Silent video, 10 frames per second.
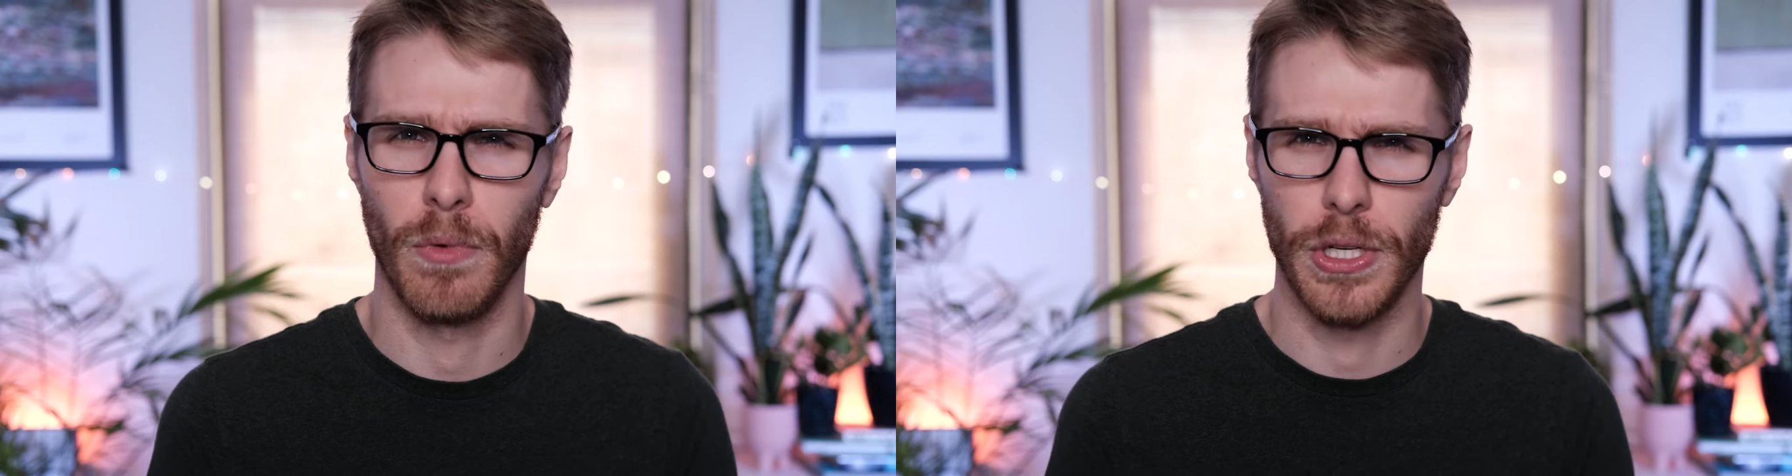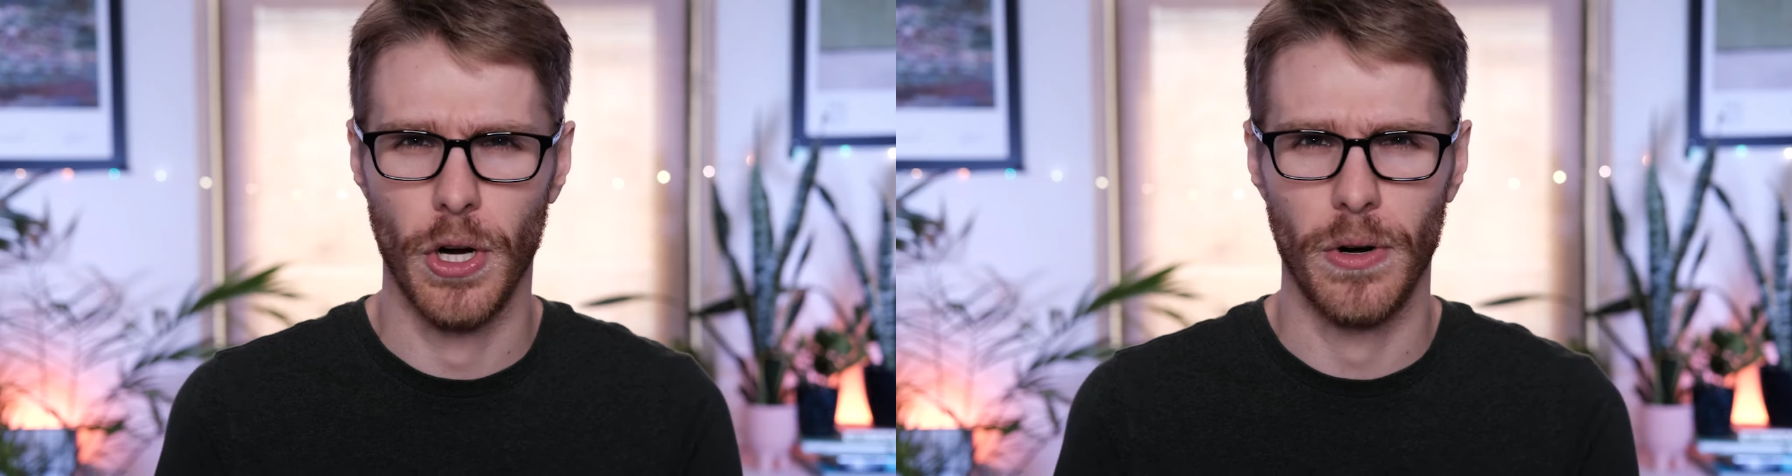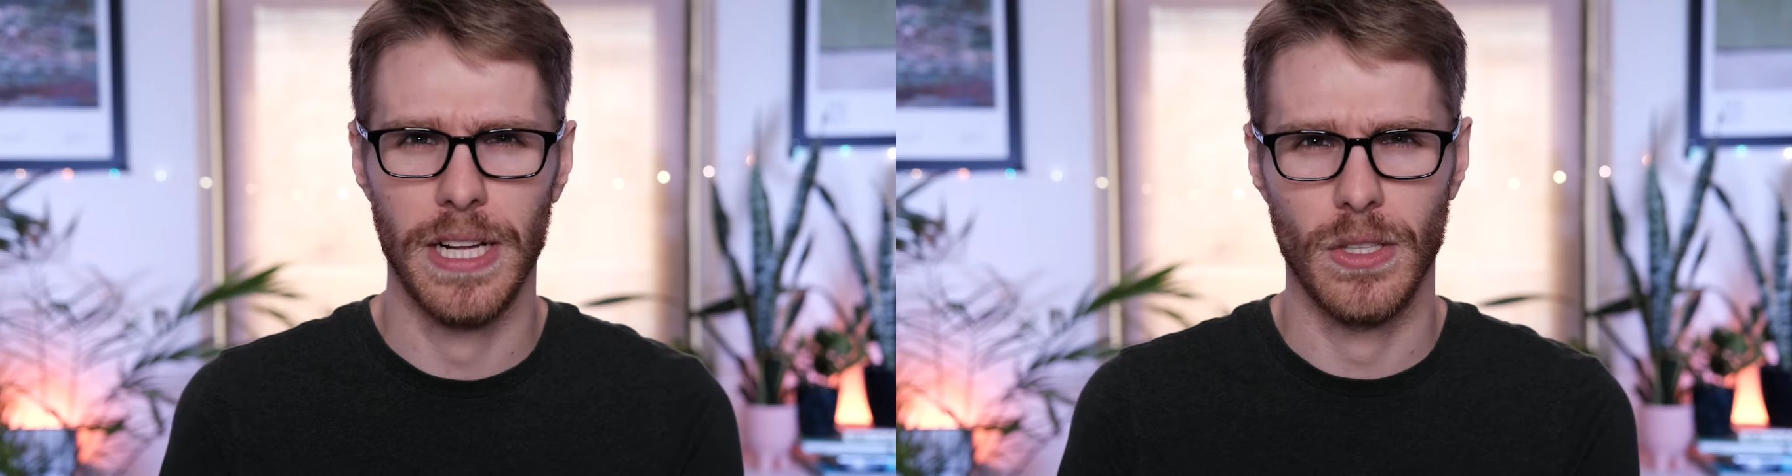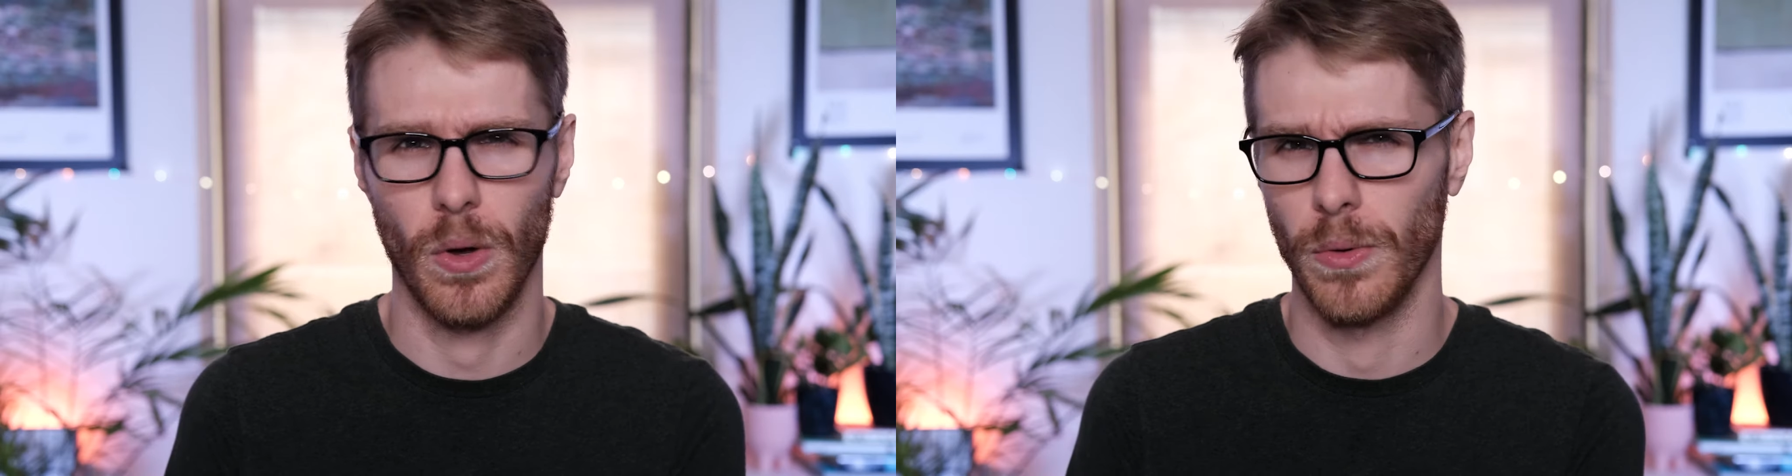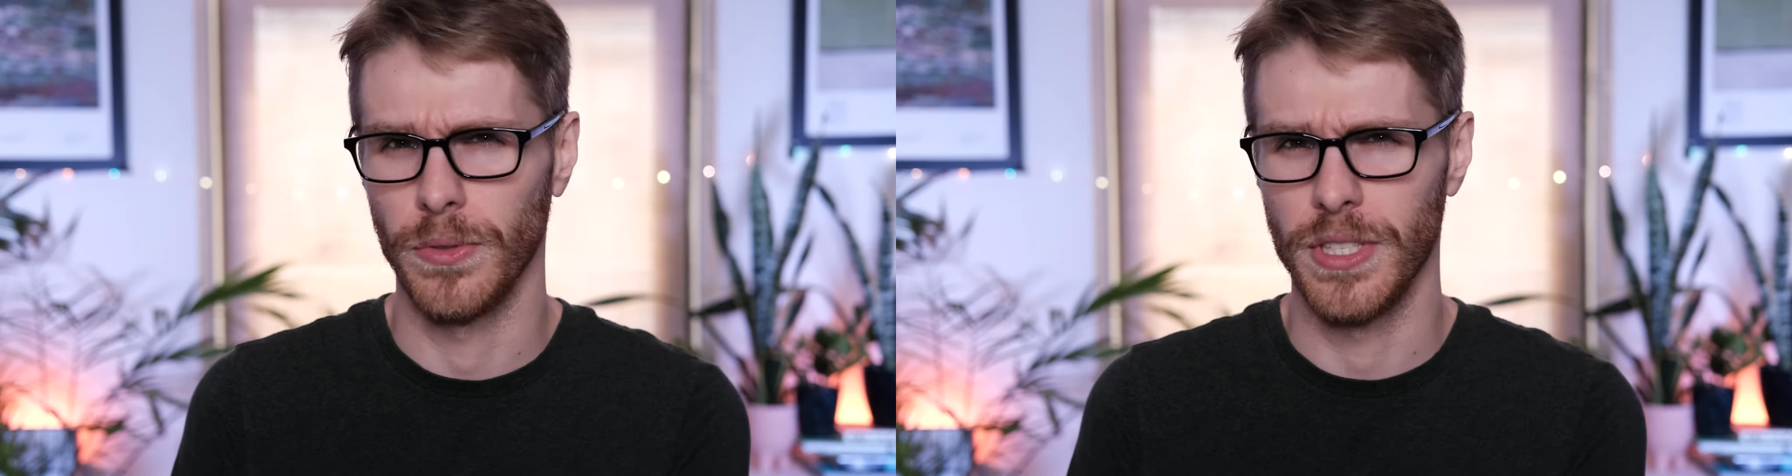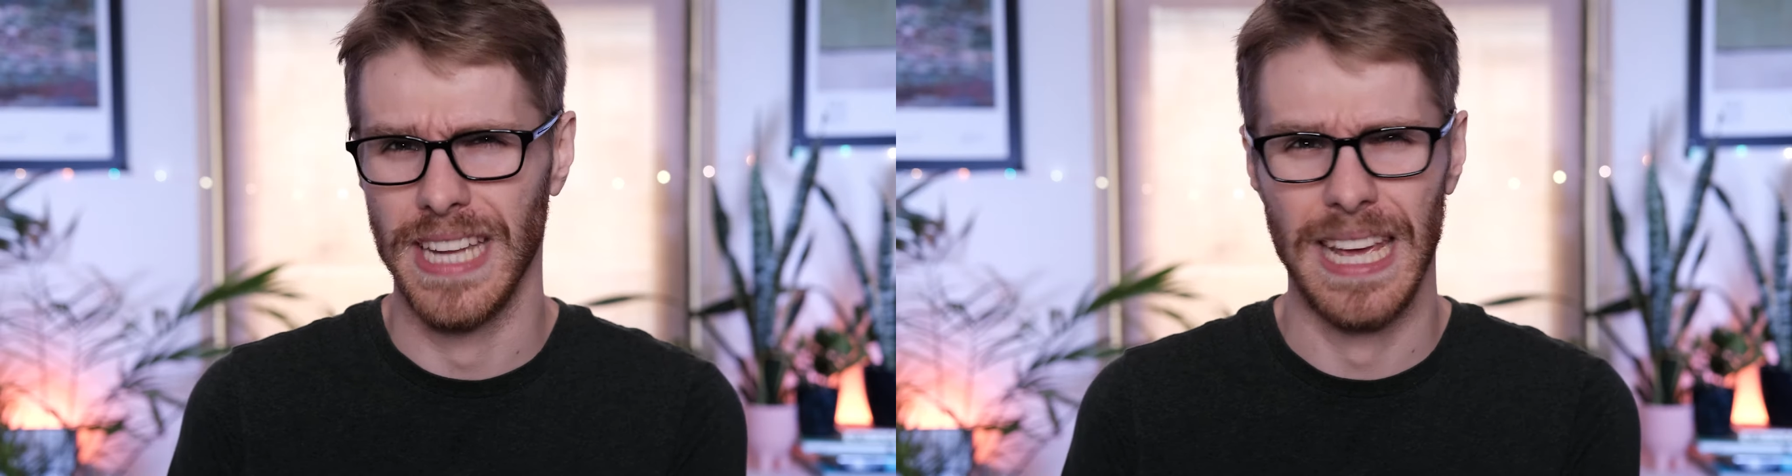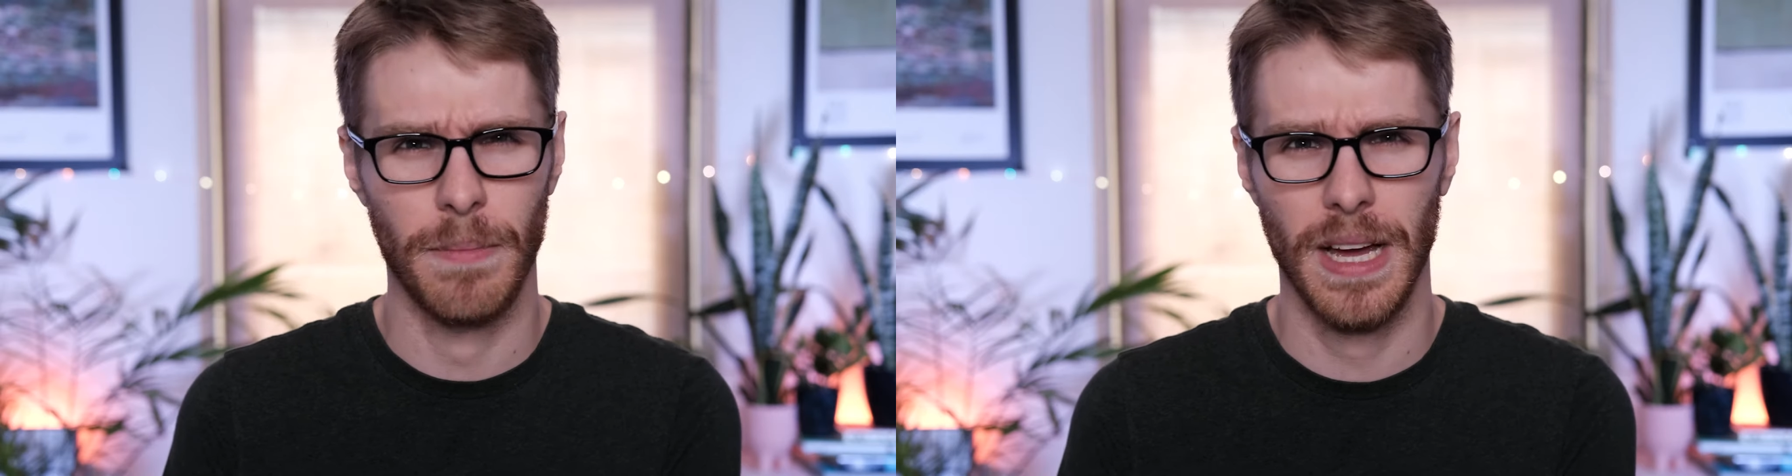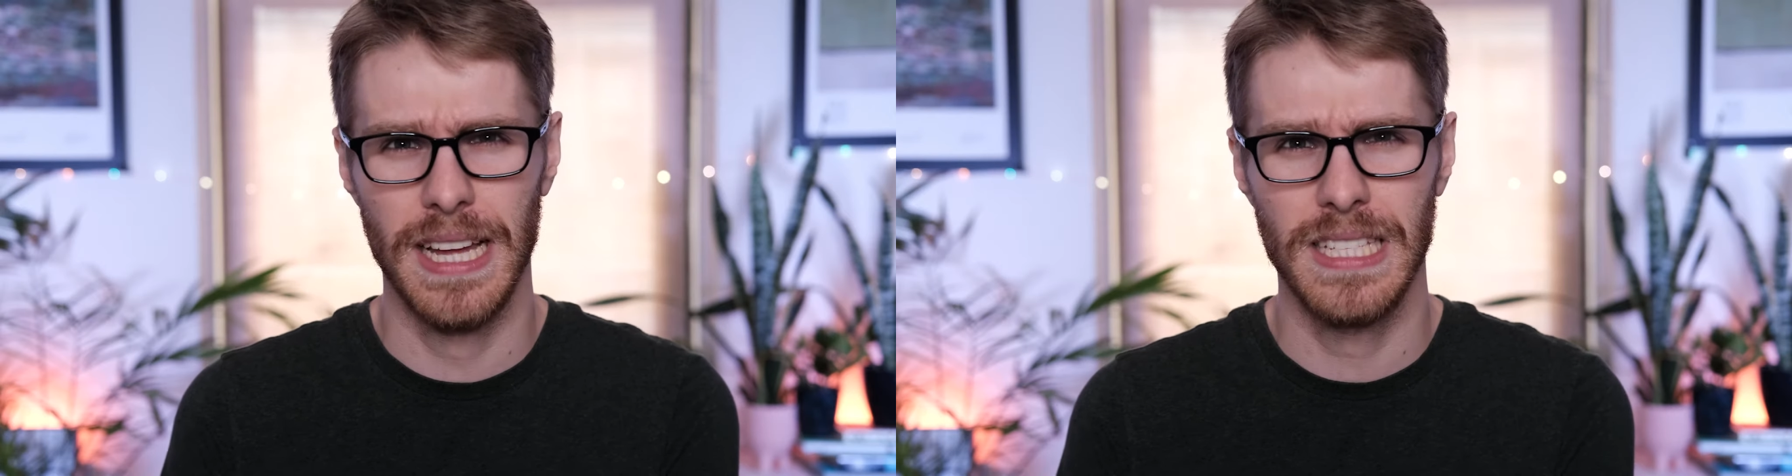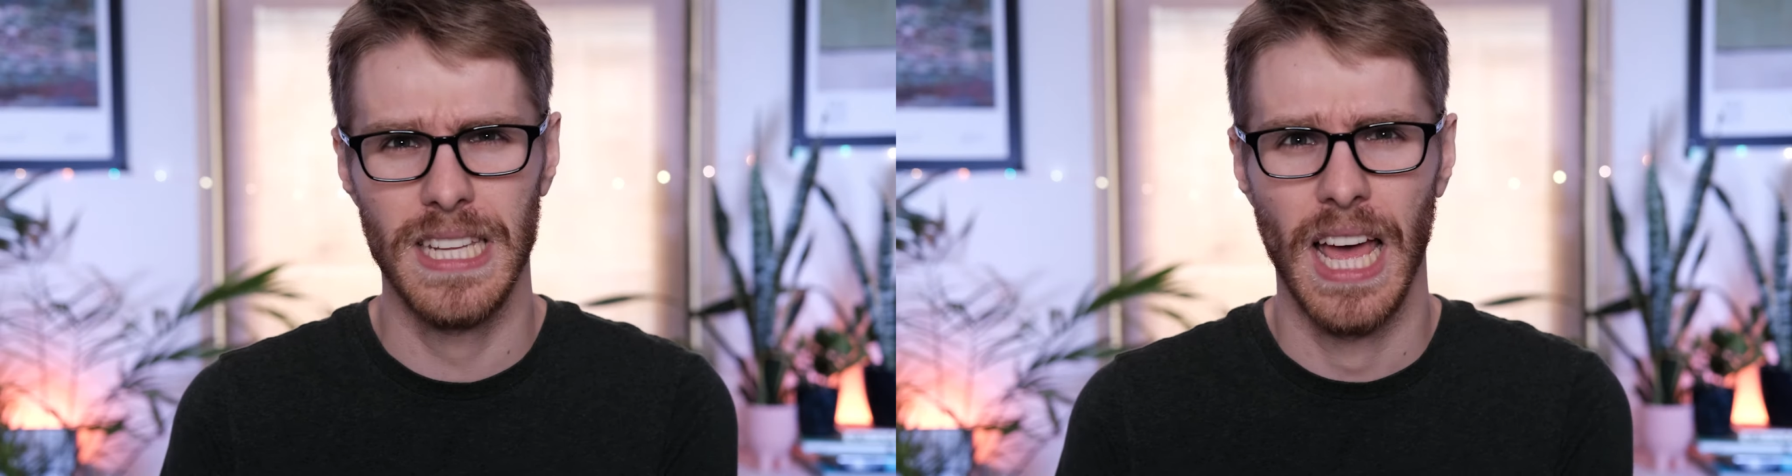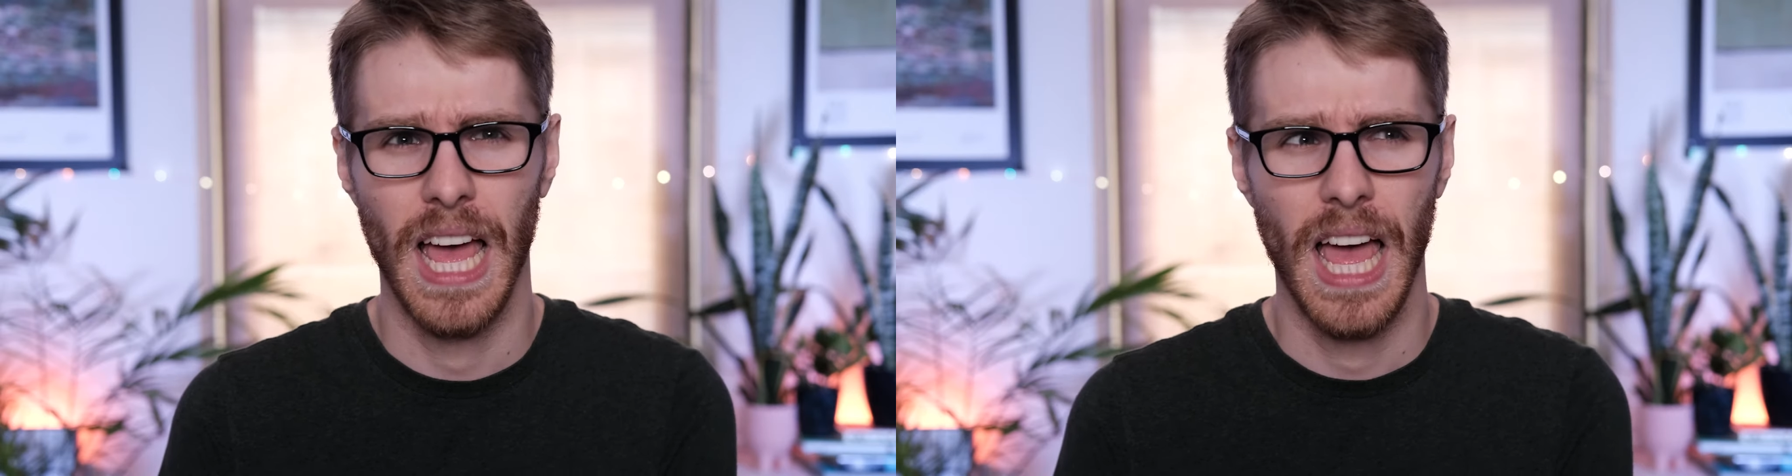returning to old standbys?